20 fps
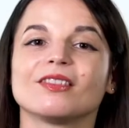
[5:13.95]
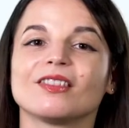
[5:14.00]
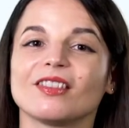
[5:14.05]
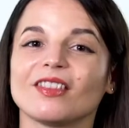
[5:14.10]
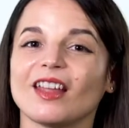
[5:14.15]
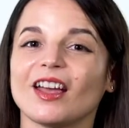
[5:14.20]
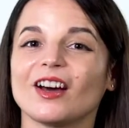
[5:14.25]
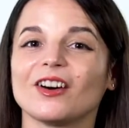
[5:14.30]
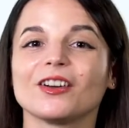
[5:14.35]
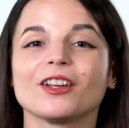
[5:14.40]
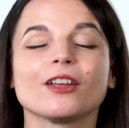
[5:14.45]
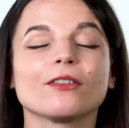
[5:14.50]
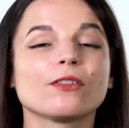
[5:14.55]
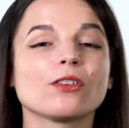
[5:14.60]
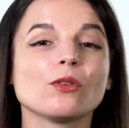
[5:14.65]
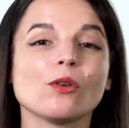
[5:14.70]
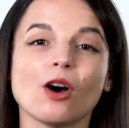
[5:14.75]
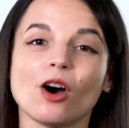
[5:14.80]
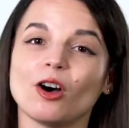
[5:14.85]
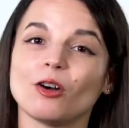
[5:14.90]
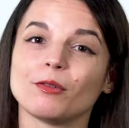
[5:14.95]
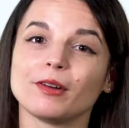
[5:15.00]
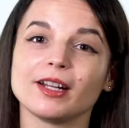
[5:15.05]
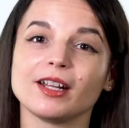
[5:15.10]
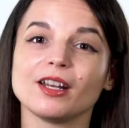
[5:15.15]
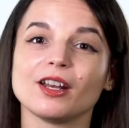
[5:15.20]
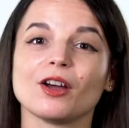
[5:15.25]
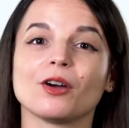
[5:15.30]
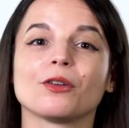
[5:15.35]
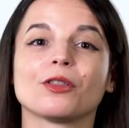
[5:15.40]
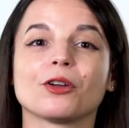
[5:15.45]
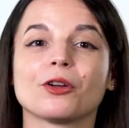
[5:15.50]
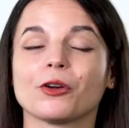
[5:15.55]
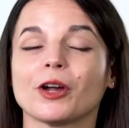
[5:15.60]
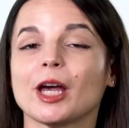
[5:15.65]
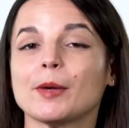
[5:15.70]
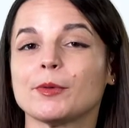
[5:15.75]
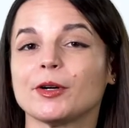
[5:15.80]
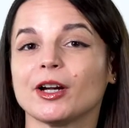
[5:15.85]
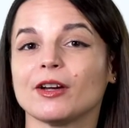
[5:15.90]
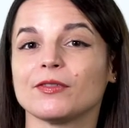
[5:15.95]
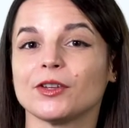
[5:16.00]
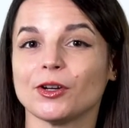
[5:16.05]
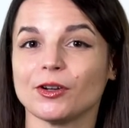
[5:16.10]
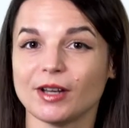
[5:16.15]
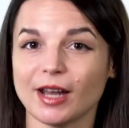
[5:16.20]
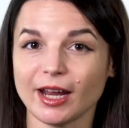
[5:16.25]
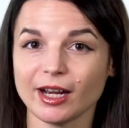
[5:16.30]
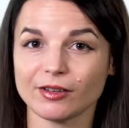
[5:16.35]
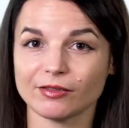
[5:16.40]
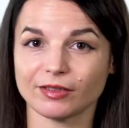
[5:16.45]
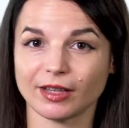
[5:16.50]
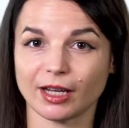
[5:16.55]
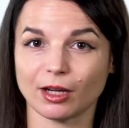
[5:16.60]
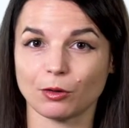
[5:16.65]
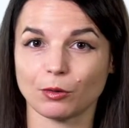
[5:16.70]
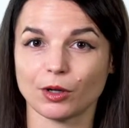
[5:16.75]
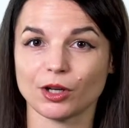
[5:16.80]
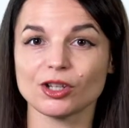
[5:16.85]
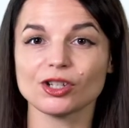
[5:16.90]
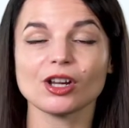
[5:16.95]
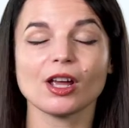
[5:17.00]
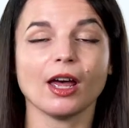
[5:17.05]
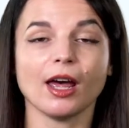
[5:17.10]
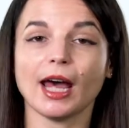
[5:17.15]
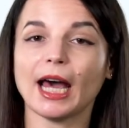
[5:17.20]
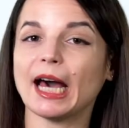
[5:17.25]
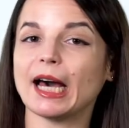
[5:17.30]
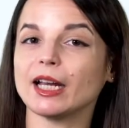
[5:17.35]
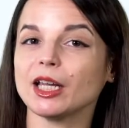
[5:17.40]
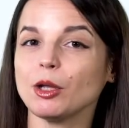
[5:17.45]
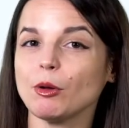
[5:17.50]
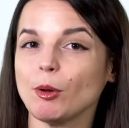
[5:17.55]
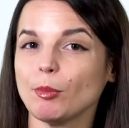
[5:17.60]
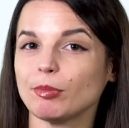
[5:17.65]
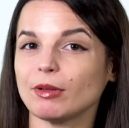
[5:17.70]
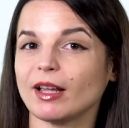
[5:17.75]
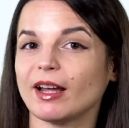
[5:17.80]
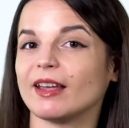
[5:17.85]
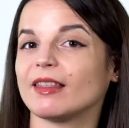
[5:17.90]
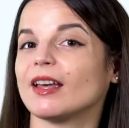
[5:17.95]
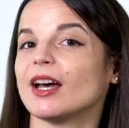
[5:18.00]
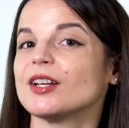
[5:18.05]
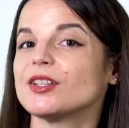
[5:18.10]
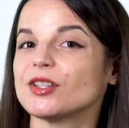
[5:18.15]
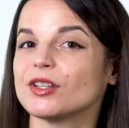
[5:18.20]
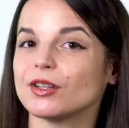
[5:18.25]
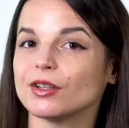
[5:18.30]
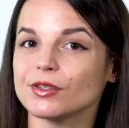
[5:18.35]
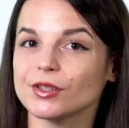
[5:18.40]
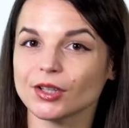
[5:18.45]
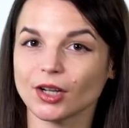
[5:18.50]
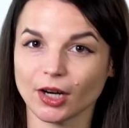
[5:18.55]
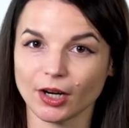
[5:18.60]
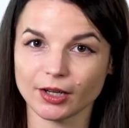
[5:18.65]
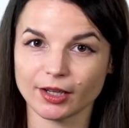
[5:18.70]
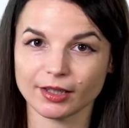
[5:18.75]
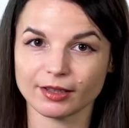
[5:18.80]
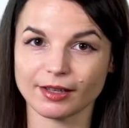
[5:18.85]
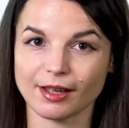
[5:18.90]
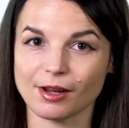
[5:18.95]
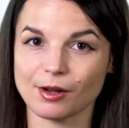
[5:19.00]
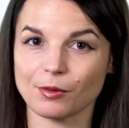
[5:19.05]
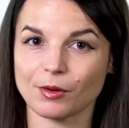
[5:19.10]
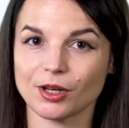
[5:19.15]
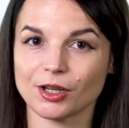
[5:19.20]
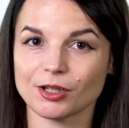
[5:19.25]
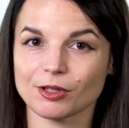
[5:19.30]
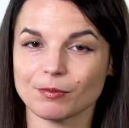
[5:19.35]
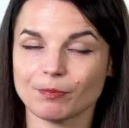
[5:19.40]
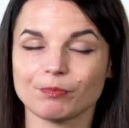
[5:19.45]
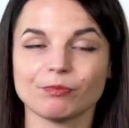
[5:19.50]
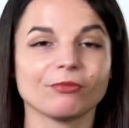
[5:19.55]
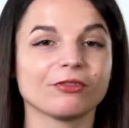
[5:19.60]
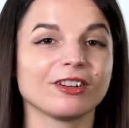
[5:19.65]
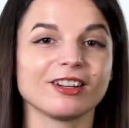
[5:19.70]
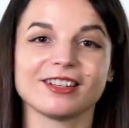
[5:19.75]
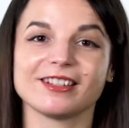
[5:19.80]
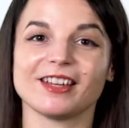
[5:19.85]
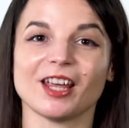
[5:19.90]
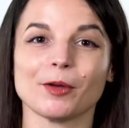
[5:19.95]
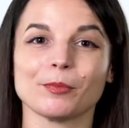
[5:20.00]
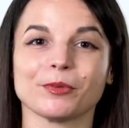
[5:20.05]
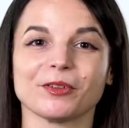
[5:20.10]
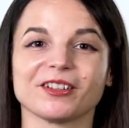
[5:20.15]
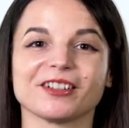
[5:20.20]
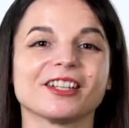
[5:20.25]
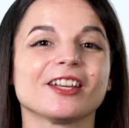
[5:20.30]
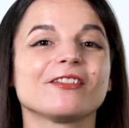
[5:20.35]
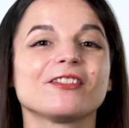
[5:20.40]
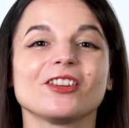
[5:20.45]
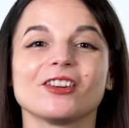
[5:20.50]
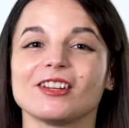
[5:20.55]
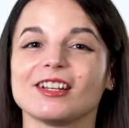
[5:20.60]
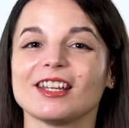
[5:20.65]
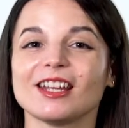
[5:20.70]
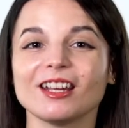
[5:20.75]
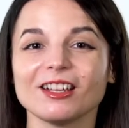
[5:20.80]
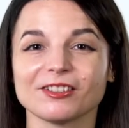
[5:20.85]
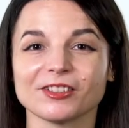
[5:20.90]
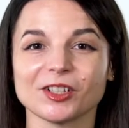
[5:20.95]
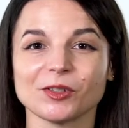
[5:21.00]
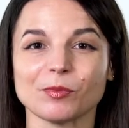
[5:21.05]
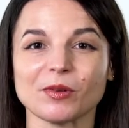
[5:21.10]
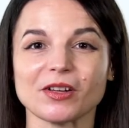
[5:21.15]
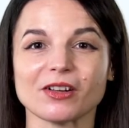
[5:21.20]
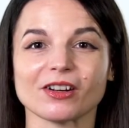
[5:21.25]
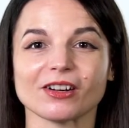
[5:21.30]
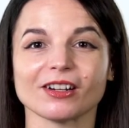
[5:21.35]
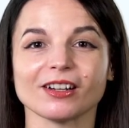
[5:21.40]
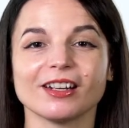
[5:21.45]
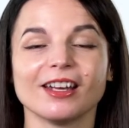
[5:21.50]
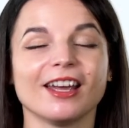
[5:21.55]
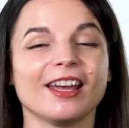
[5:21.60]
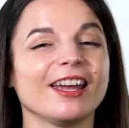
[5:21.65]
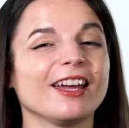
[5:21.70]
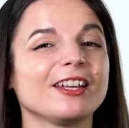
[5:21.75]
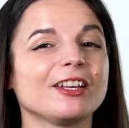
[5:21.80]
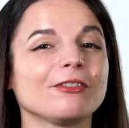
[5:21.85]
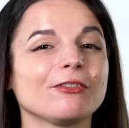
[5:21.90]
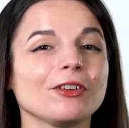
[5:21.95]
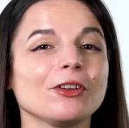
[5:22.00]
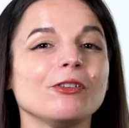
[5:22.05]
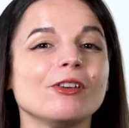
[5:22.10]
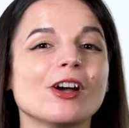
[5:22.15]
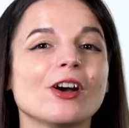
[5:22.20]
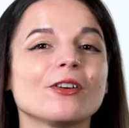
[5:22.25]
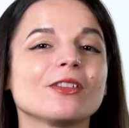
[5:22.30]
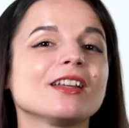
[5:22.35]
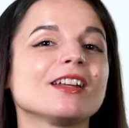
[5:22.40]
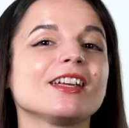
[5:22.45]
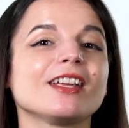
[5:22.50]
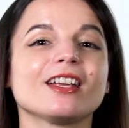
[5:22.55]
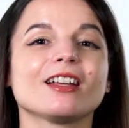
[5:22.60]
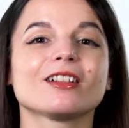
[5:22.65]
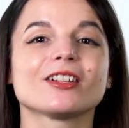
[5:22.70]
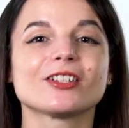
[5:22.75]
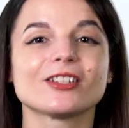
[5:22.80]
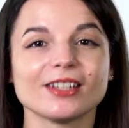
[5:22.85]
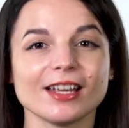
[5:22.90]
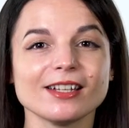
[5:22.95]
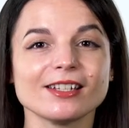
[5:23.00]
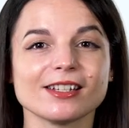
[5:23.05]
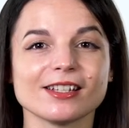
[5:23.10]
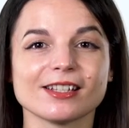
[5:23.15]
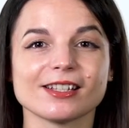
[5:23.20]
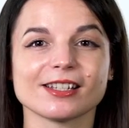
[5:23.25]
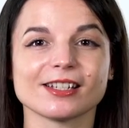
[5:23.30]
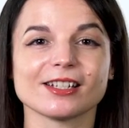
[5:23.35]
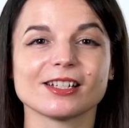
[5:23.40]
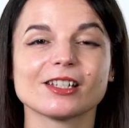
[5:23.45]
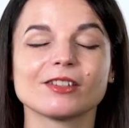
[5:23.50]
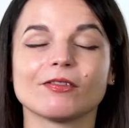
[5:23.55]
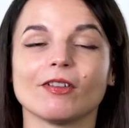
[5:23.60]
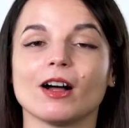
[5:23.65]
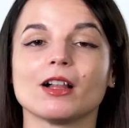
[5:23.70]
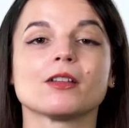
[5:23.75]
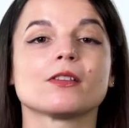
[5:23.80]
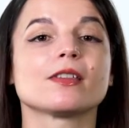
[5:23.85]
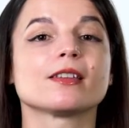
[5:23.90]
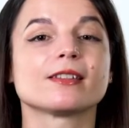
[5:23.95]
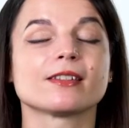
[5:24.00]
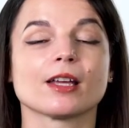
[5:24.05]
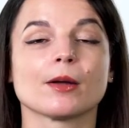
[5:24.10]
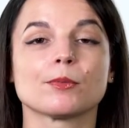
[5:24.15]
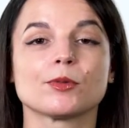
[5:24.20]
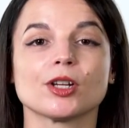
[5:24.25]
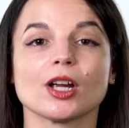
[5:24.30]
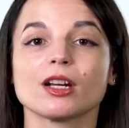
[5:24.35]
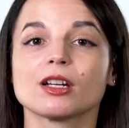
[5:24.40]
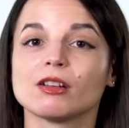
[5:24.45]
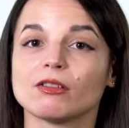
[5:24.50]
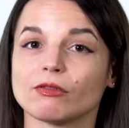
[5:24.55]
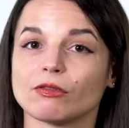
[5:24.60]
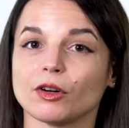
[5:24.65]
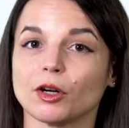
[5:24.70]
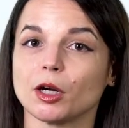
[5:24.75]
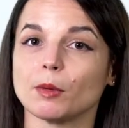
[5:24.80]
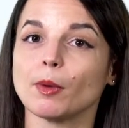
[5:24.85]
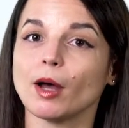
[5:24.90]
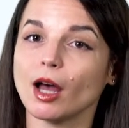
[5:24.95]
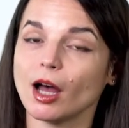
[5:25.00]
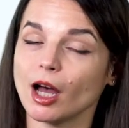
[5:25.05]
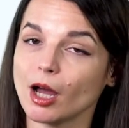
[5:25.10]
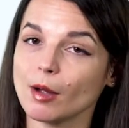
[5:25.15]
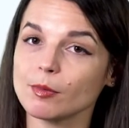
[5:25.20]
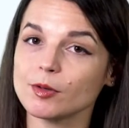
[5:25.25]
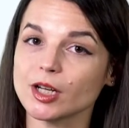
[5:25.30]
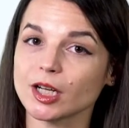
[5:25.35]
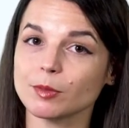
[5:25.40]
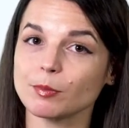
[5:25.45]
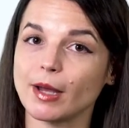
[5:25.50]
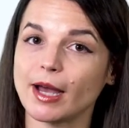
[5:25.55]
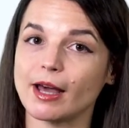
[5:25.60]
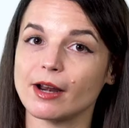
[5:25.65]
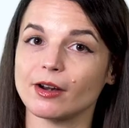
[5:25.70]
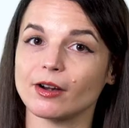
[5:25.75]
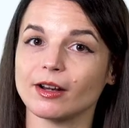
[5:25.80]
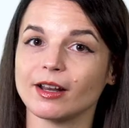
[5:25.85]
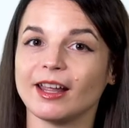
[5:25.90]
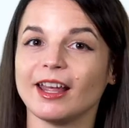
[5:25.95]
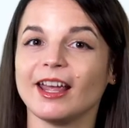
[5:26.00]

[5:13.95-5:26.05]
Now, if you already know the grammar of your native language, how do you apply that to your target language? For example, if you're an English speaker, and if you know that English sentences follow the subject, verb, object pattern,